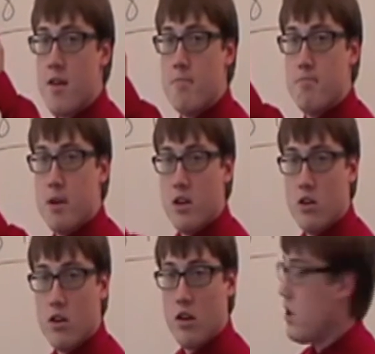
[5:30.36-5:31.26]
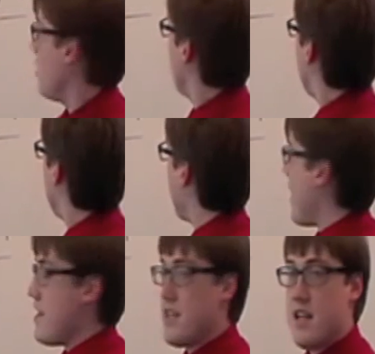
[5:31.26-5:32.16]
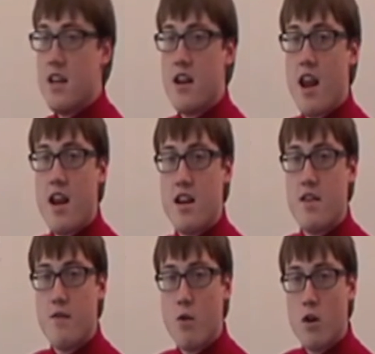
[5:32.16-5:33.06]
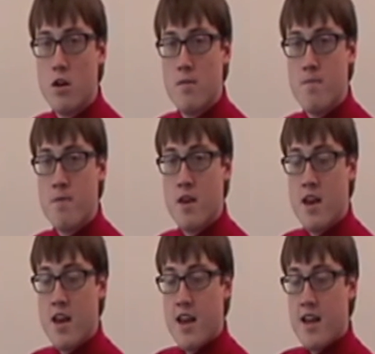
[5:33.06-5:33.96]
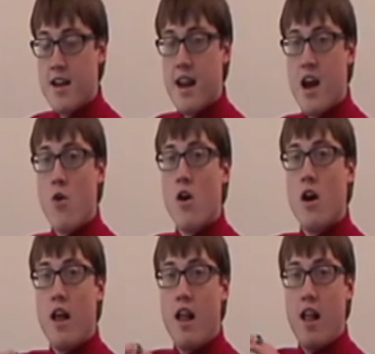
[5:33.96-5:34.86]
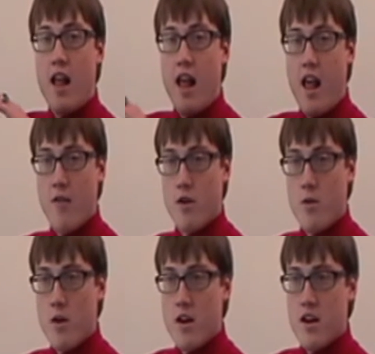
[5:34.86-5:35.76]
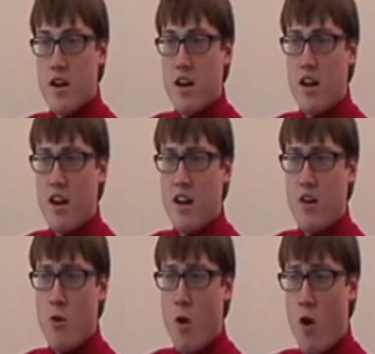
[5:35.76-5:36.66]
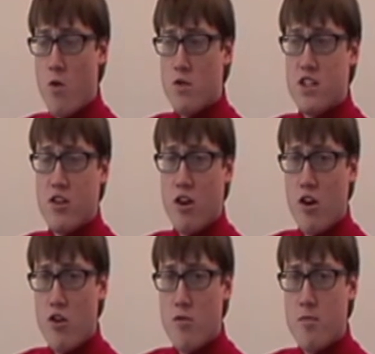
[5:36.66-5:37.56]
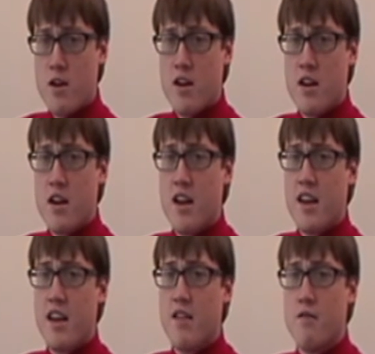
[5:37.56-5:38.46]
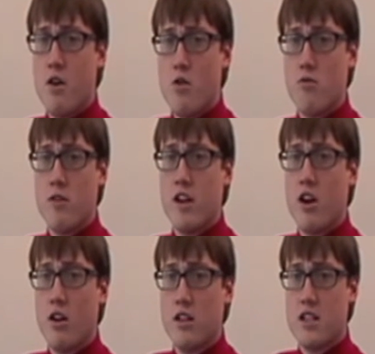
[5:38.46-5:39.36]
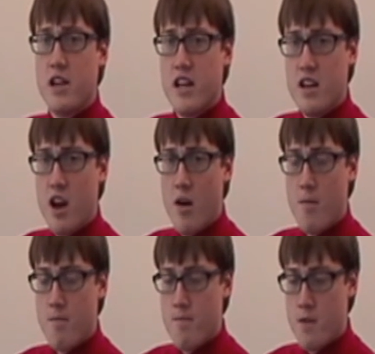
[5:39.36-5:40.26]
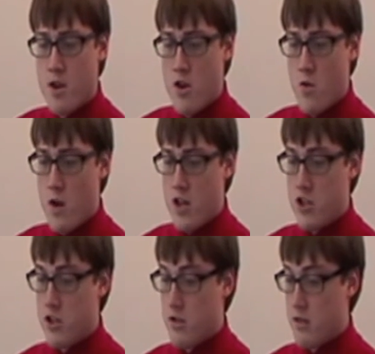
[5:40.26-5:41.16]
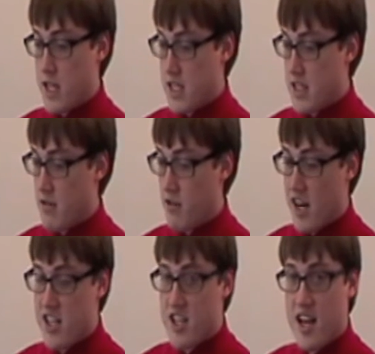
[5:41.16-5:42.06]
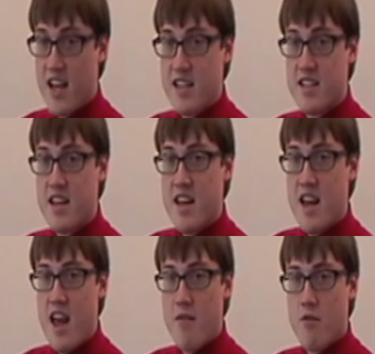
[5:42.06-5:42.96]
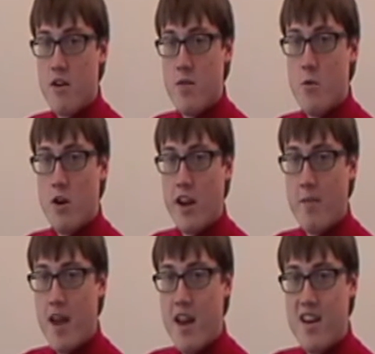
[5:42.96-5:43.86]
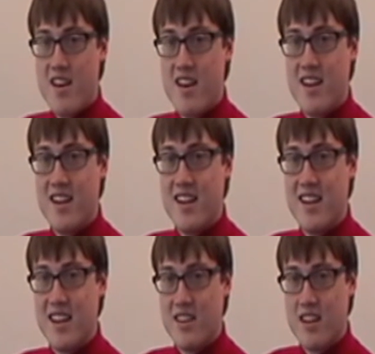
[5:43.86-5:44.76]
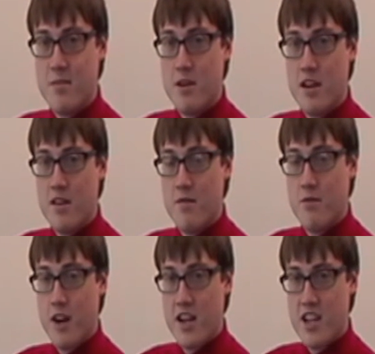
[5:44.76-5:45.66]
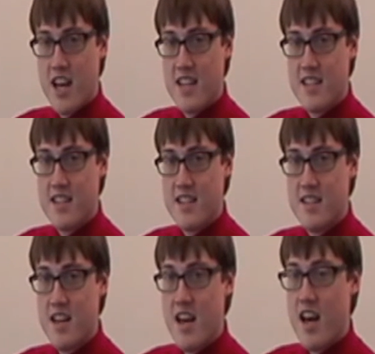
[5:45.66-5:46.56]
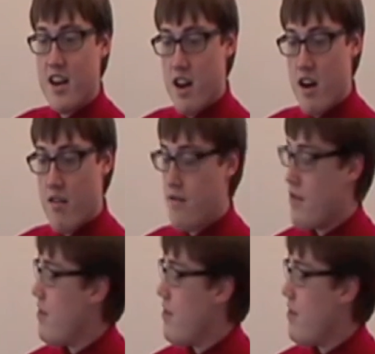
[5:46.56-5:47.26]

bill in 1884, now everyone who owns their home can vote regardless of income, which doesn't enfranchise every working man in England, but it enfranchises enough